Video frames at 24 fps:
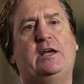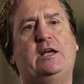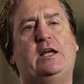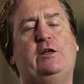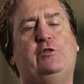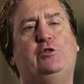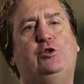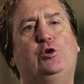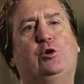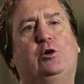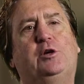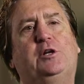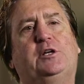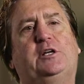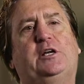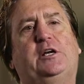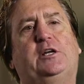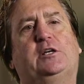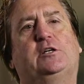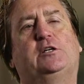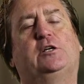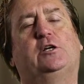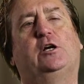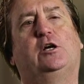If you're going to
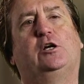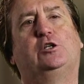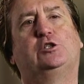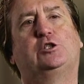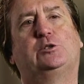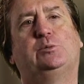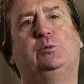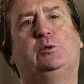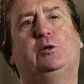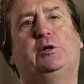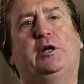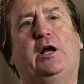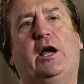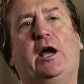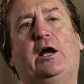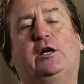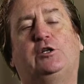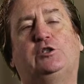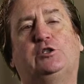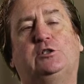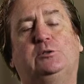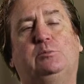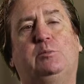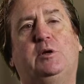get a customer to
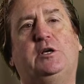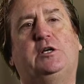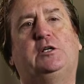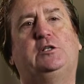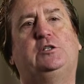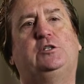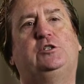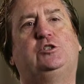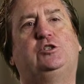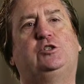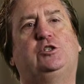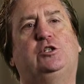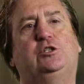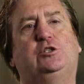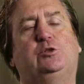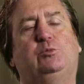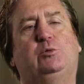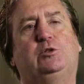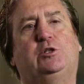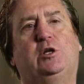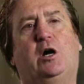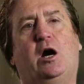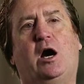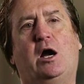actually make a decision
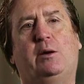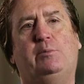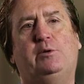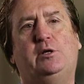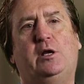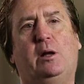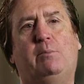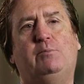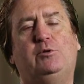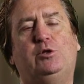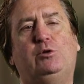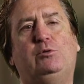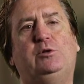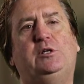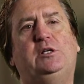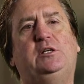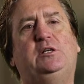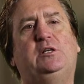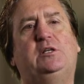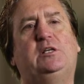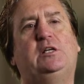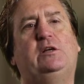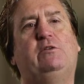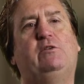with IBM, you
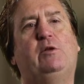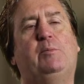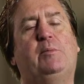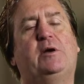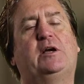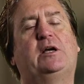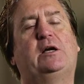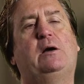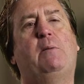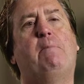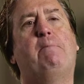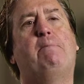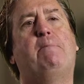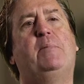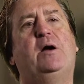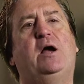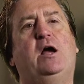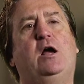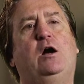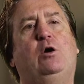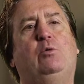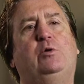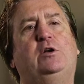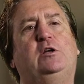need to give them a
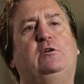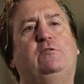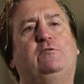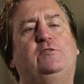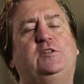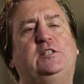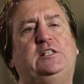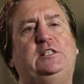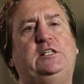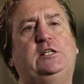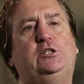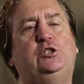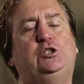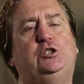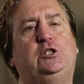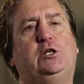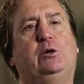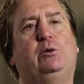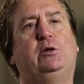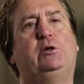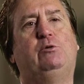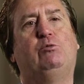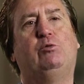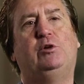compelling
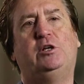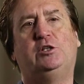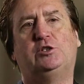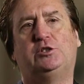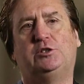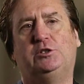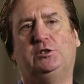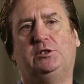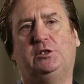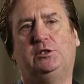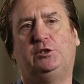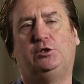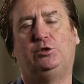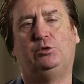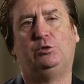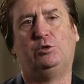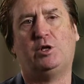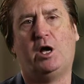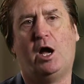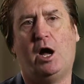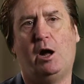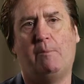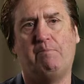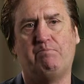fiduciary reason to do
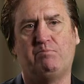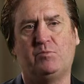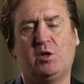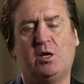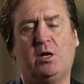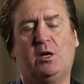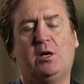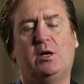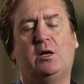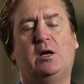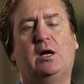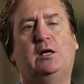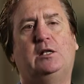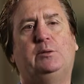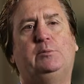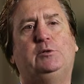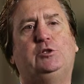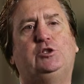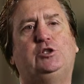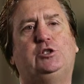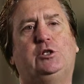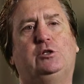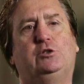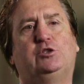that. And let me
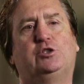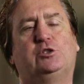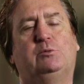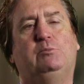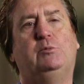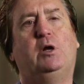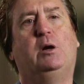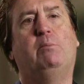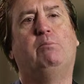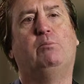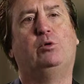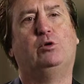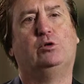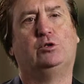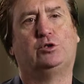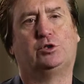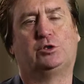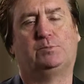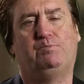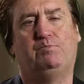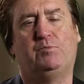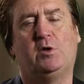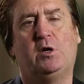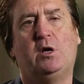share some numbers.